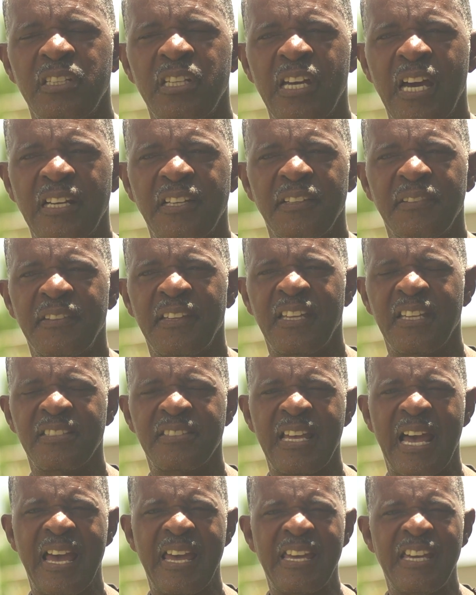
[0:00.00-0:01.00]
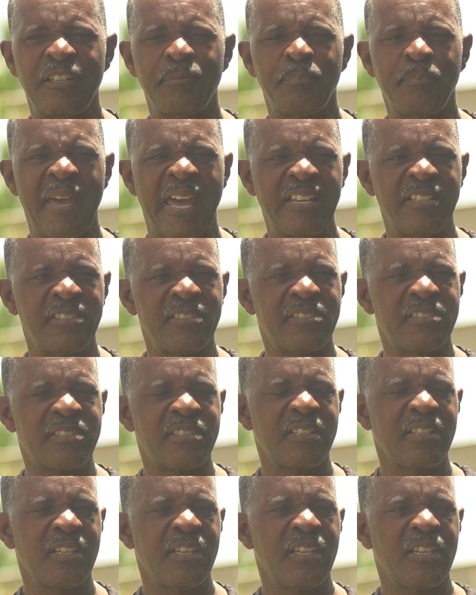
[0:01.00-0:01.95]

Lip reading: The other thing is that in pens